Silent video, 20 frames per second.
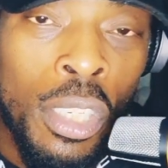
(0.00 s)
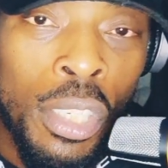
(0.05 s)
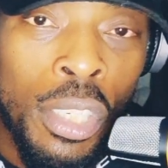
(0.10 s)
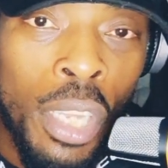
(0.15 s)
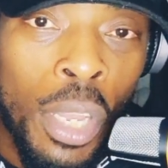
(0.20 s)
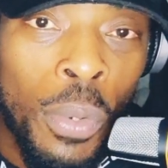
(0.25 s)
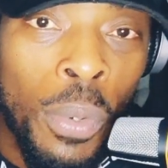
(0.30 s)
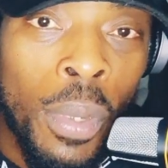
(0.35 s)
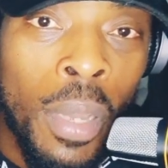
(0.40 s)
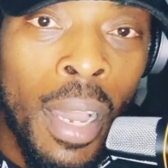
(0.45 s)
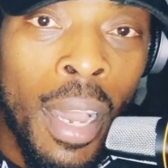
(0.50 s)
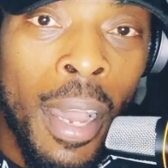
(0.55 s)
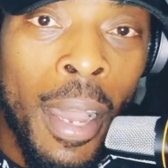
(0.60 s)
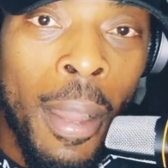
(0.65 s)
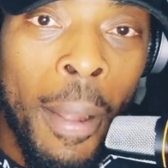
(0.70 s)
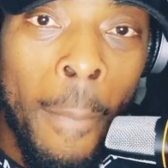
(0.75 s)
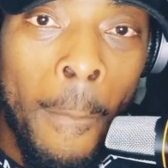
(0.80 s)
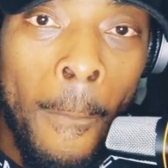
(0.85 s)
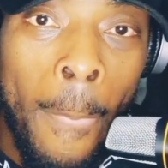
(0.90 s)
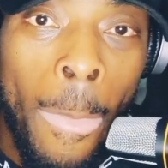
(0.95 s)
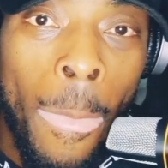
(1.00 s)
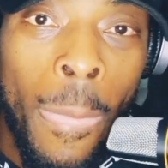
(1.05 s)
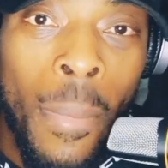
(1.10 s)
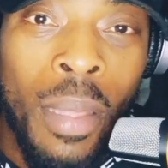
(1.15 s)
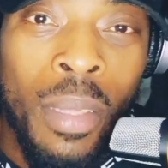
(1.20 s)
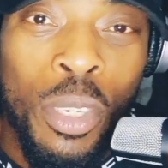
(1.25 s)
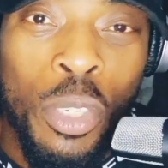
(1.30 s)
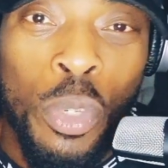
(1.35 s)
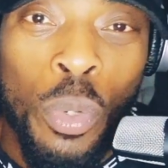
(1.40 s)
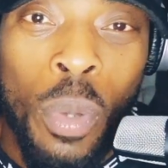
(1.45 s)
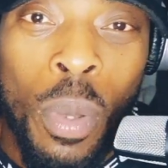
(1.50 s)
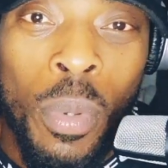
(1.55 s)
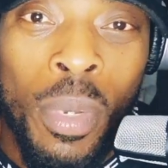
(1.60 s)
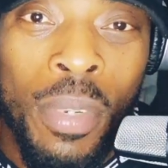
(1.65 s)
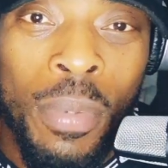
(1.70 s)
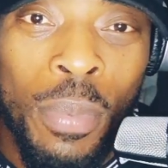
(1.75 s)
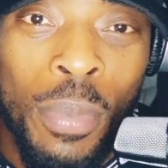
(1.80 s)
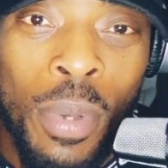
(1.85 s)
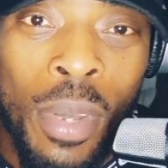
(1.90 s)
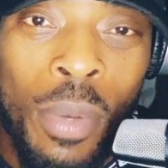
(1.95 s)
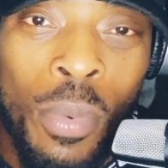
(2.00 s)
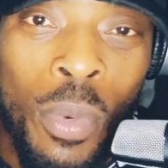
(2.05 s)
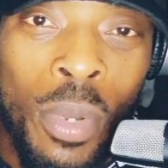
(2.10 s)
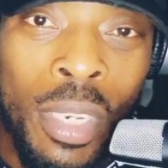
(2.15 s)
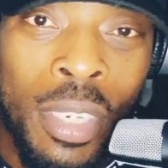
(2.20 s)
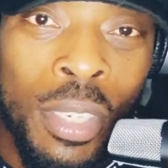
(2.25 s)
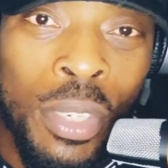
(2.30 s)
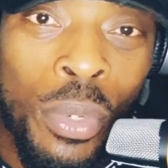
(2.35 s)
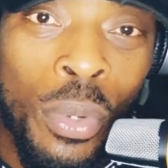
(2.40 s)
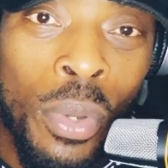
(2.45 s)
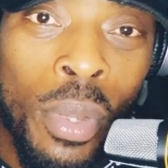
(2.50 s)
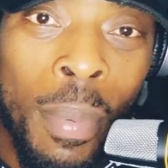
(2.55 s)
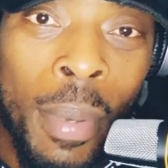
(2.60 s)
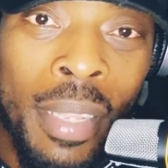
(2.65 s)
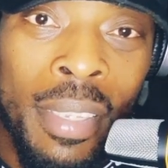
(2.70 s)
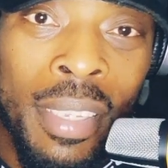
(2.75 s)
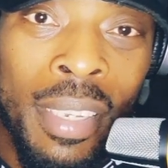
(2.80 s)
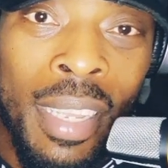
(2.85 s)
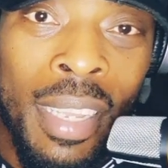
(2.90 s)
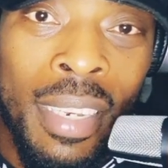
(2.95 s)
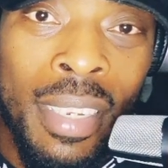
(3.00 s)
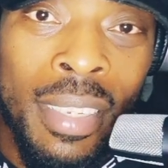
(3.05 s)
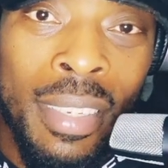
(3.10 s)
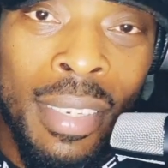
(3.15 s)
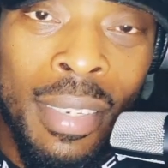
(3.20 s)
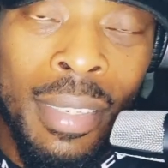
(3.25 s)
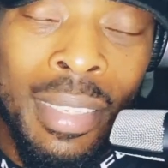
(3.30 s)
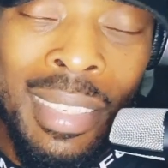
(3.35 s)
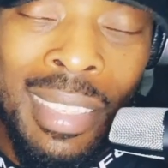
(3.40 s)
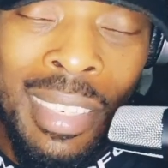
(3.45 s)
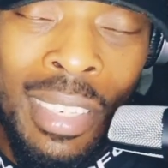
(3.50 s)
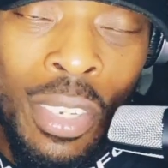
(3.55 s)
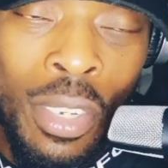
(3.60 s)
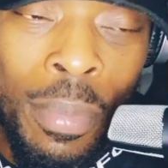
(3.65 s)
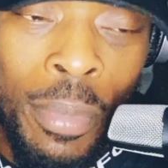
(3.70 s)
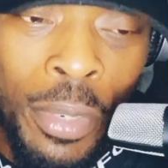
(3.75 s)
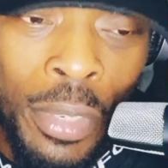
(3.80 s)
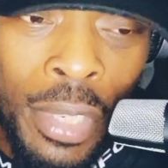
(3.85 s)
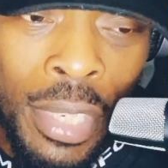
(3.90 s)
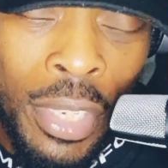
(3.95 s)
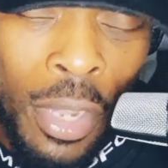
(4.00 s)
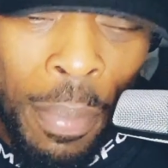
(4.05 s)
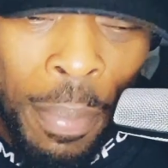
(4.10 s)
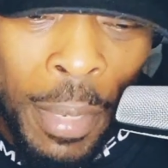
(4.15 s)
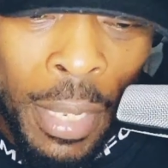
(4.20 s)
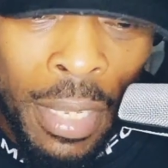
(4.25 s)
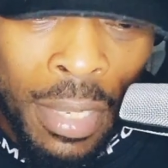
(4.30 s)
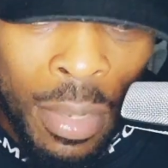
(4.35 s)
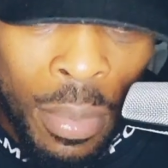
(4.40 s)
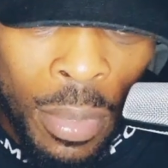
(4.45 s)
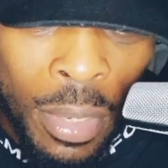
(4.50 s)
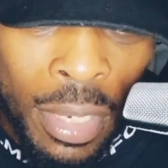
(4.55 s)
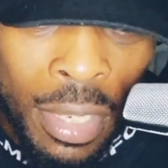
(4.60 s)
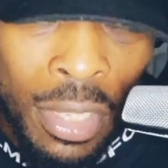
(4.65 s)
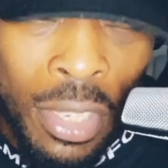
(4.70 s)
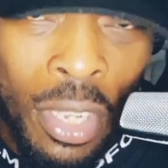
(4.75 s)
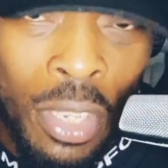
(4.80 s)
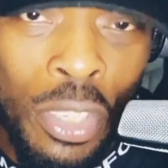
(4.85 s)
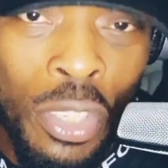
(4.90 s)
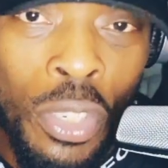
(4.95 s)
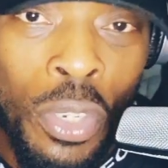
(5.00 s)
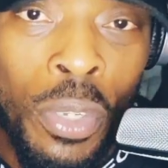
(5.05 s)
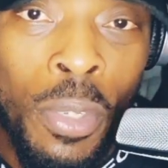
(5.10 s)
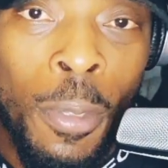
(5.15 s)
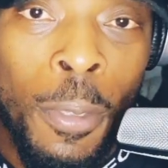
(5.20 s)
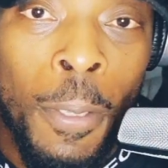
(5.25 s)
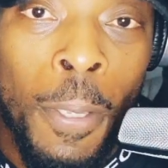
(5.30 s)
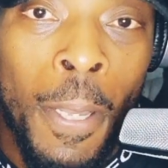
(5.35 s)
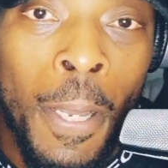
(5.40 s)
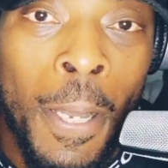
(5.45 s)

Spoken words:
So, not sure what I wanted to talk about today. There's numerous topics I wanted to touch on.